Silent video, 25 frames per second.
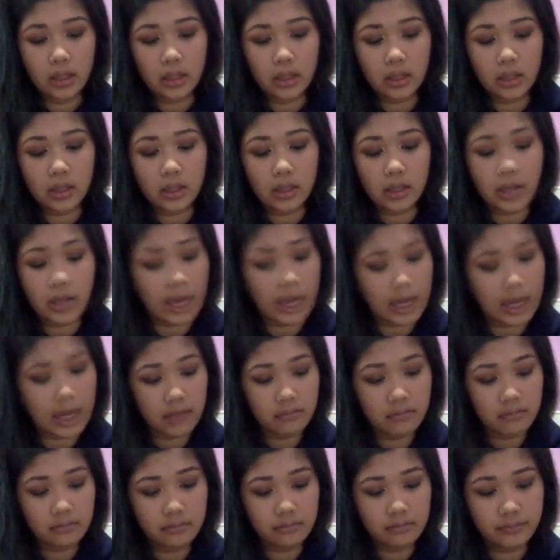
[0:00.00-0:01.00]

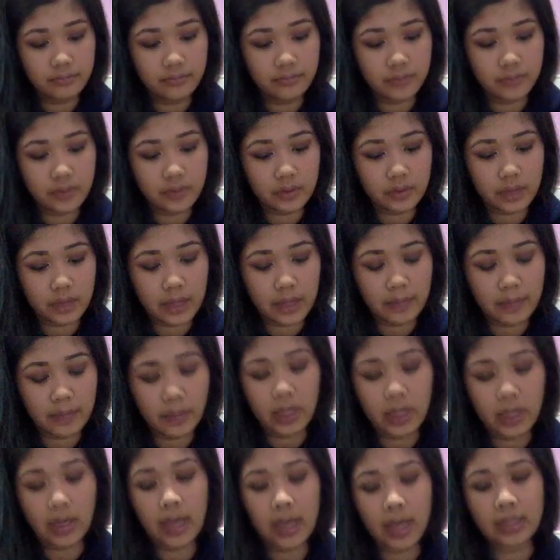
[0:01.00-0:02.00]
Yeah,
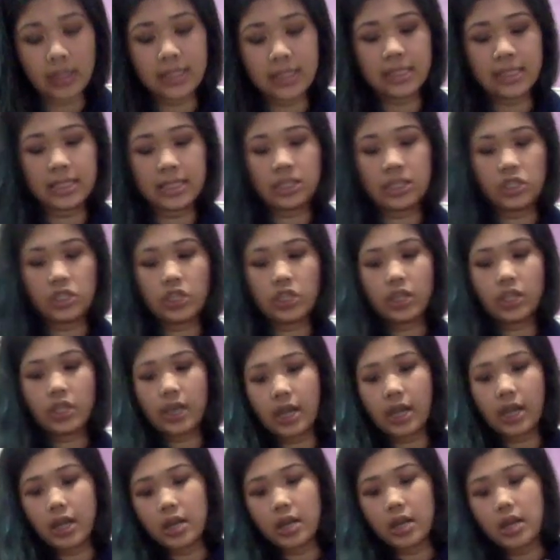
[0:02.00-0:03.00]
being kind of stingy
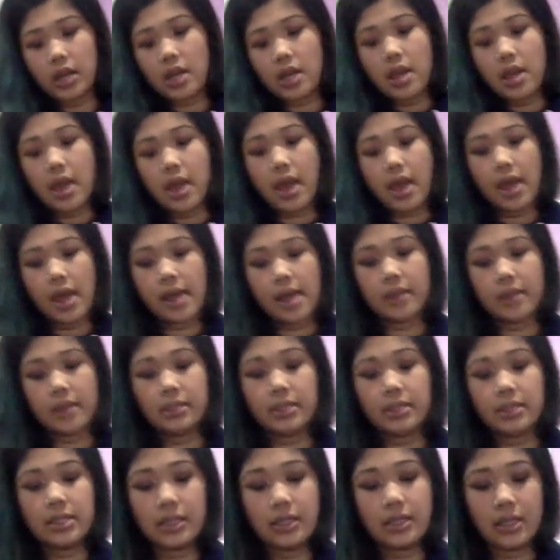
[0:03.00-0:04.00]
there.
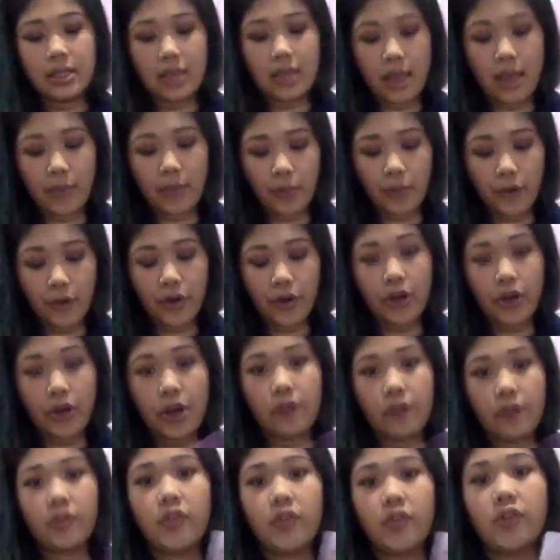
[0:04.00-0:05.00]
And the Emperor
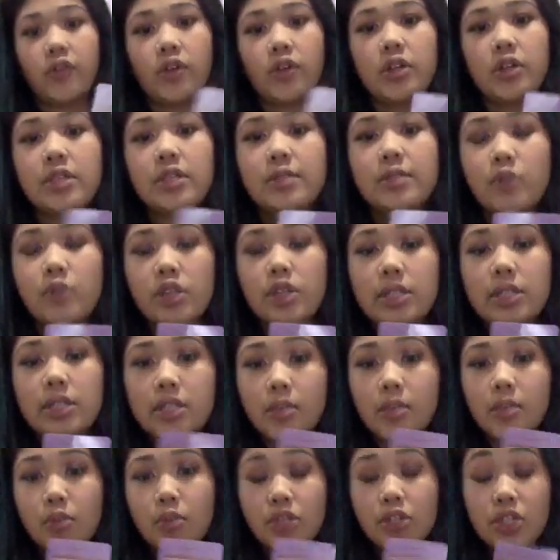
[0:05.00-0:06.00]
in reverse, person
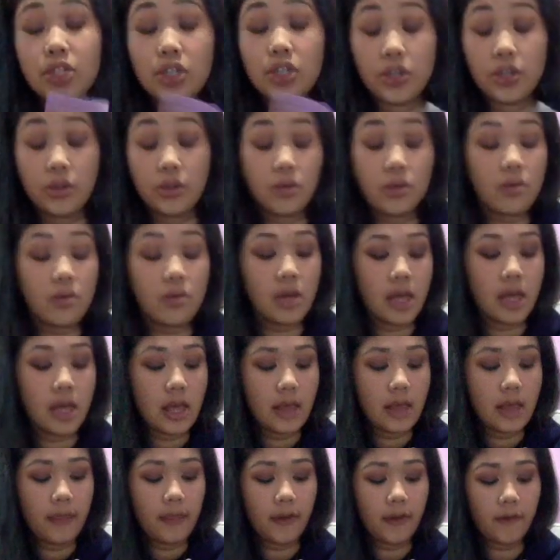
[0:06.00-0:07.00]
number 2,
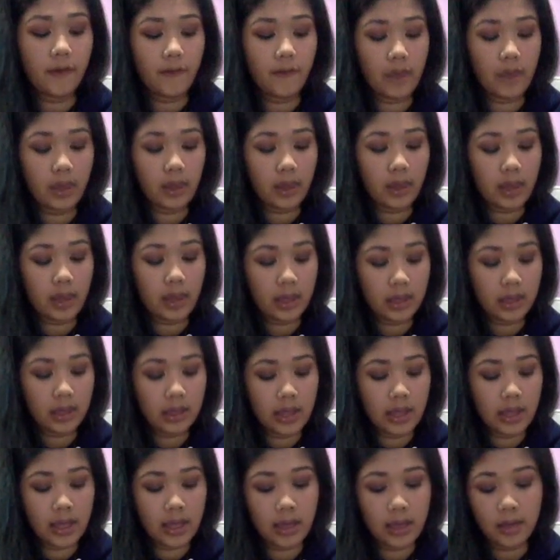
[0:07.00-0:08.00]
they're feeling
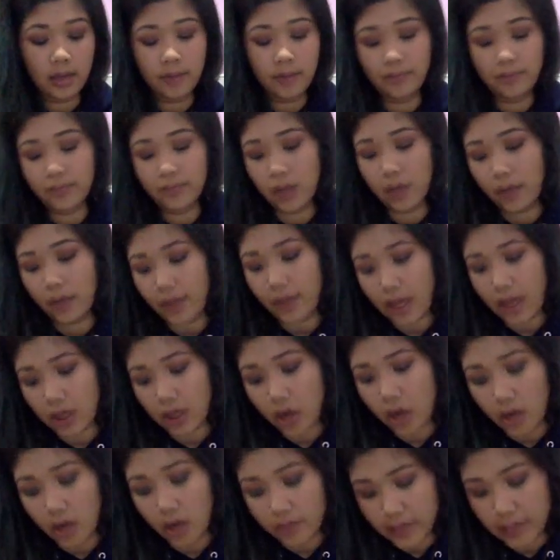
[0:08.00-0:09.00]
not that
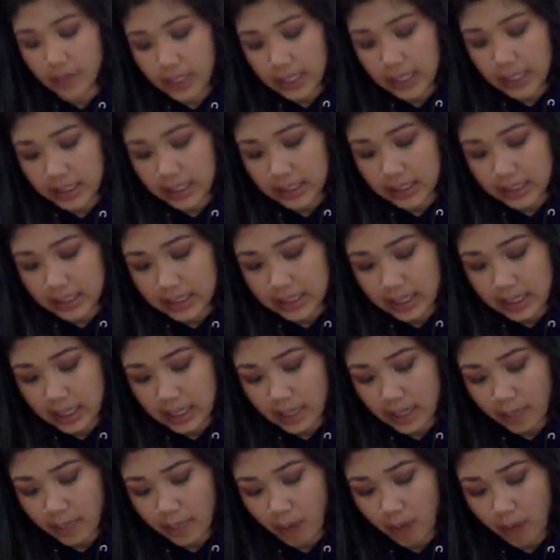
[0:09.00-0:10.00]
confident.
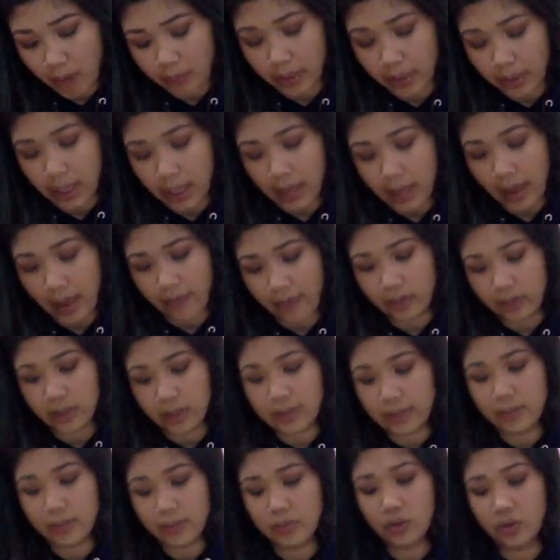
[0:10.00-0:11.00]
They probably have
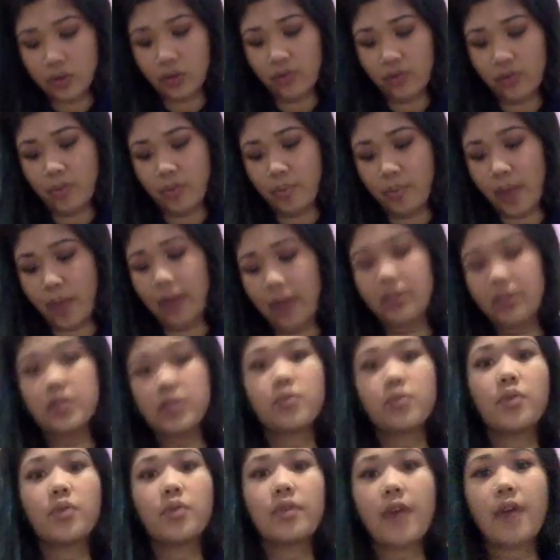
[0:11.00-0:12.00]
some sort of
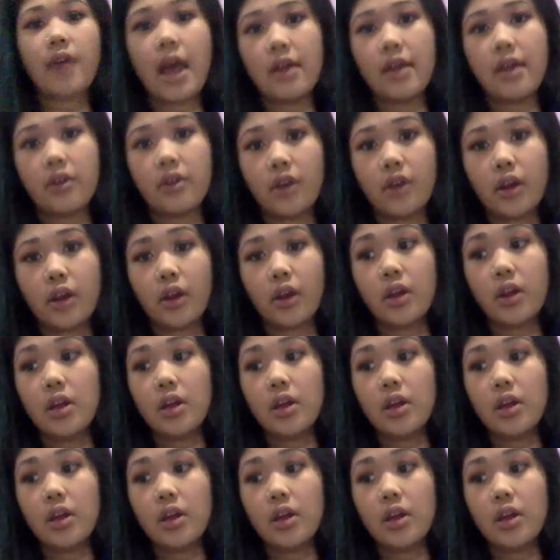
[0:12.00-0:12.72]
imbalance with either